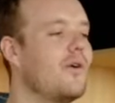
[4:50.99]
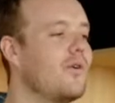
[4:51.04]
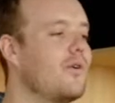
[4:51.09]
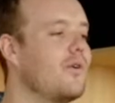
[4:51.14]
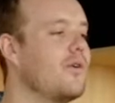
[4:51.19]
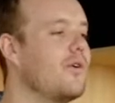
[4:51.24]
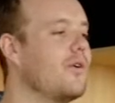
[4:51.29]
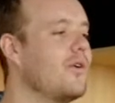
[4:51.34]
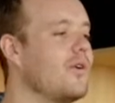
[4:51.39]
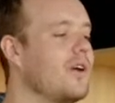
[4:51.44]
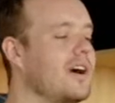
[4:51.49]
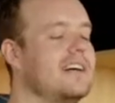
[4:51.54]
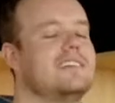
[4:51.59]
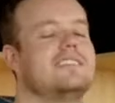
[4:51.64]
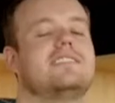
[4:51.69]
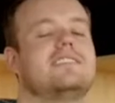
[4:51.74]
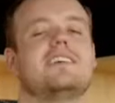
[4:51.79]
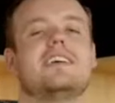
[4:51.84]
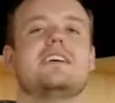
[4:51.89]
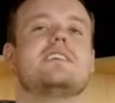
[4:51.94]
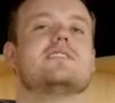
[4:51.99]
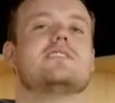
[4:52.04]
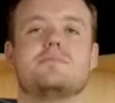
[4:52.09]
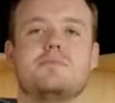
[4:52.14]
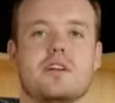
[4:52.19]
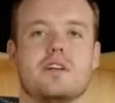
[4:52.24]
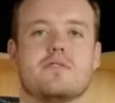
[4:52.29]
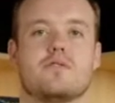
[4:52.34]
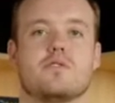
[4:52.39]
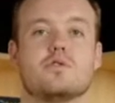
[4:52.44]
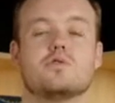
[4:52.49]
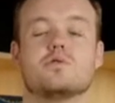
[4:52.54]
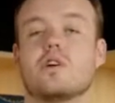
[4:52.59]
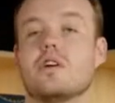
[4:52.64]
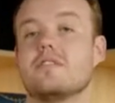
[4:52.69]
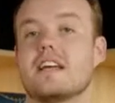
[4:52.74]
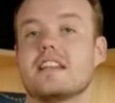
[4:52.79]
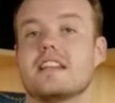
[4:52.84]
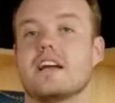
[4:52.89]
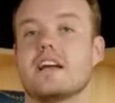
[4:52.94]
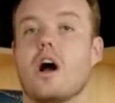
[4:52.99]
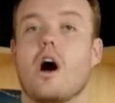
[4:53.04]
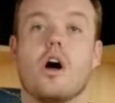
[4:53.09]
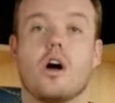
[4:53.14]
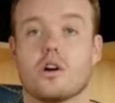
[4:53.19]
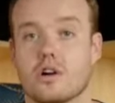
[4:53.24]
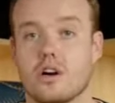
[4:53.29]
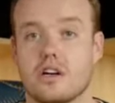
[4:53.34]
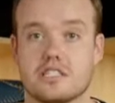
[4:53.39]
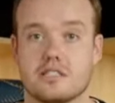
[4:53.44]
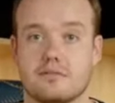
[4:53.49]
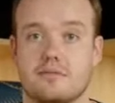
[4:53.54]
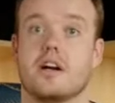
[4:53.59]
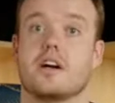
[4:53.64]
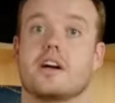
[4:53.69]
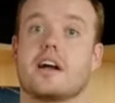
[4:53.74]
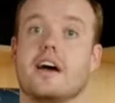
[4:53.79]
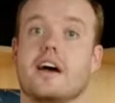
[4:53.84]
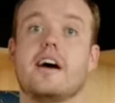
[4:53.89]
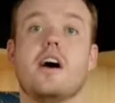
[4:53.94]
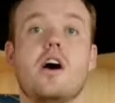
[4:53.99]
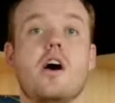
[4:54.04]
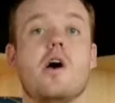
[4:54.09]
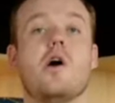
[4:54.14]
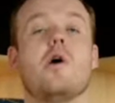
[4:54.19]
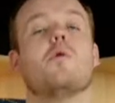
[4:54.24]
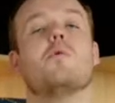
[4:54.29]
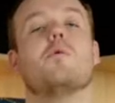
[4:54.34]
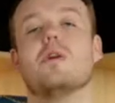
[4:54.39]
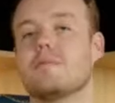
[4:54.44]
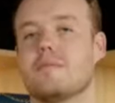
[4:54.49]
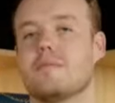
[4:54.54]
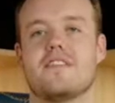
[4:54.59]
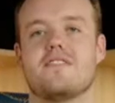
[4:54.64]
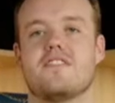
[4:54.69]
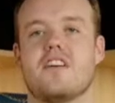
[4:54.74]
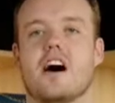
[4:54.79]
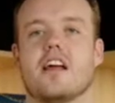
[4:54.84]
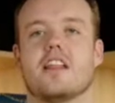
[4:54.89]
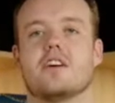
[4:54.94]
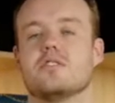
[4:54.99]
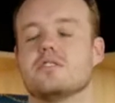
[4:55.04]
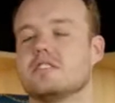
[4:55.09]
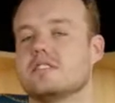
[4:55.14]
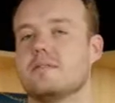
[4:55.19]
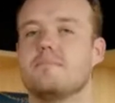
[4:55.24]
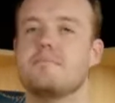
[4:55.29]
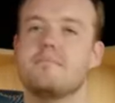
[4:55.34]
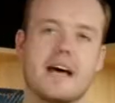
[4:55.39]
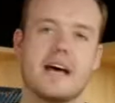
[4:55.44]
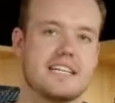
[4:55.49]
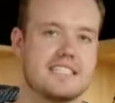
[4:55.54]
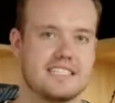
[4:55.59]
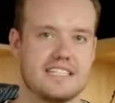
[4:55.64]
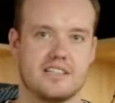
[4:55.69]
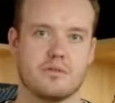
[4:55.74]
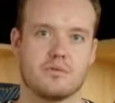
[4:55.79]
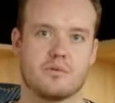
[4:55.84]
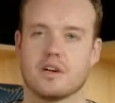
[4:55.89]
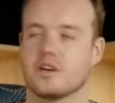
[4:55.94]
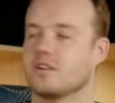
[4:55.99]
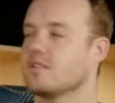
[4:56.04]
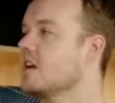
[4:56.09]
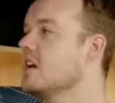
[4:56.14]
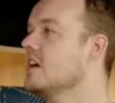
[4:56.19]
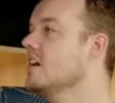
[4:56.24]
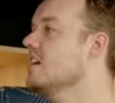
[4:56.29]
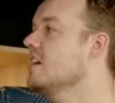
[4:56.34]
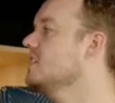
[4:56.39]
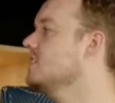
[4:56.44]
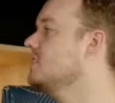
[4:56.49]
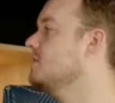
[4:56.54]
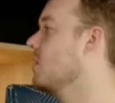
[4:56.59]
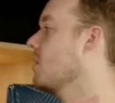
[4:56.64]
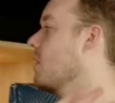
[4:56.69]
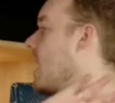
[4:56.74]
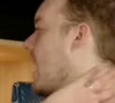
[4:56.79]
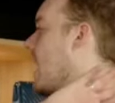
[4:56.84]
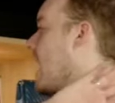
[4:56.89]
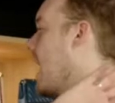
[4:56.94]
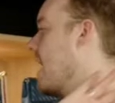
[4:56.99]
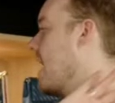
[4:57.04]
Oh, it was beautiful. Drove that thing all across America with my father. It was the best thing in the world. Smoked